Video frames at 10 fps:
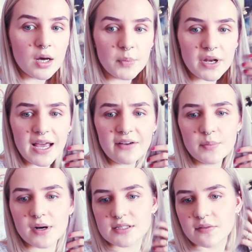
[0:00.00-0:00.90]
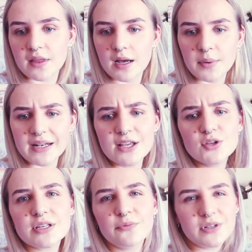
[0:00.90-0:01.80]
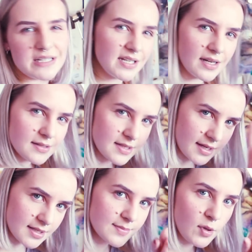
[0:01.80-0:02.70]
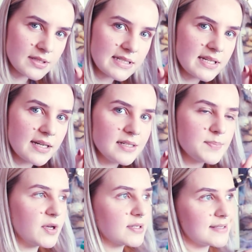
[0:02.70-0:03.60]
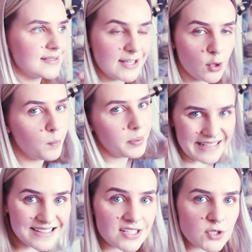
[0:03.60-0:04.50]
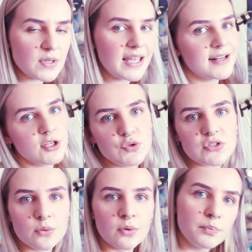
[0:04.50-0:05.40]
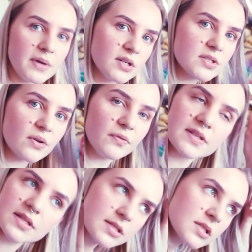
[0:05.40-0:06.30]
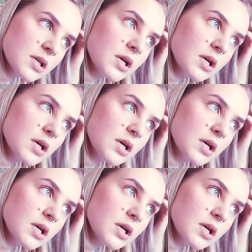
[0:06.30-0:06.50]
But I have a box of them and I use them for details, like small details, because they don't blend, so we can't use them on bigger surfaces.